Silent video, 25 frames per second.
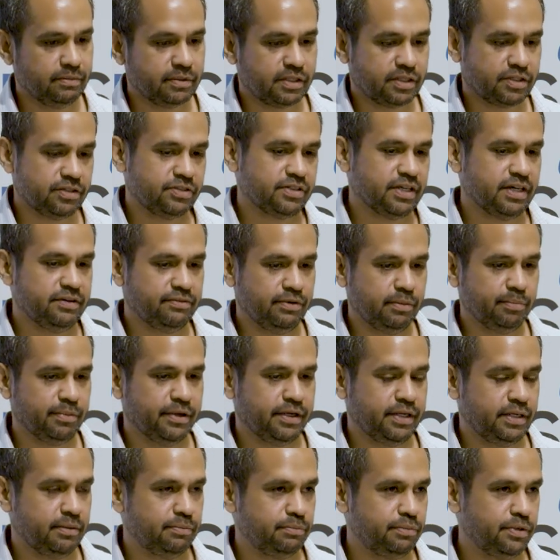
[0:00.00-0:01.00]
because
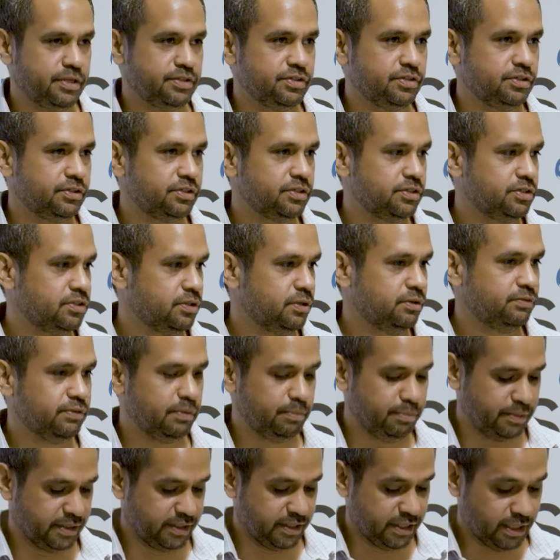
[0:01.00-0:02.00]
everybody in prison could do with a
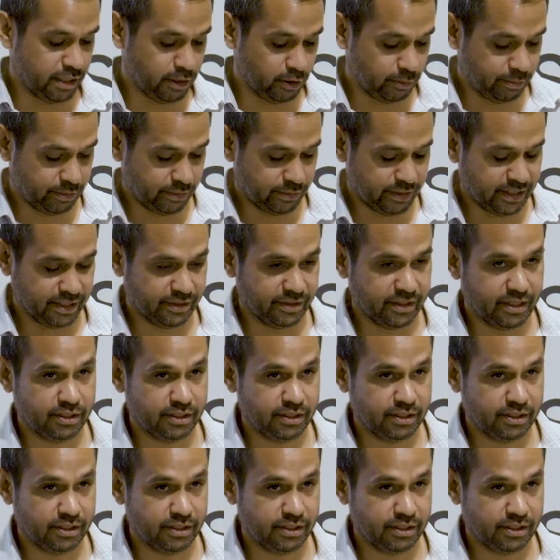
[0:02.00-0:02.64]
bit of help around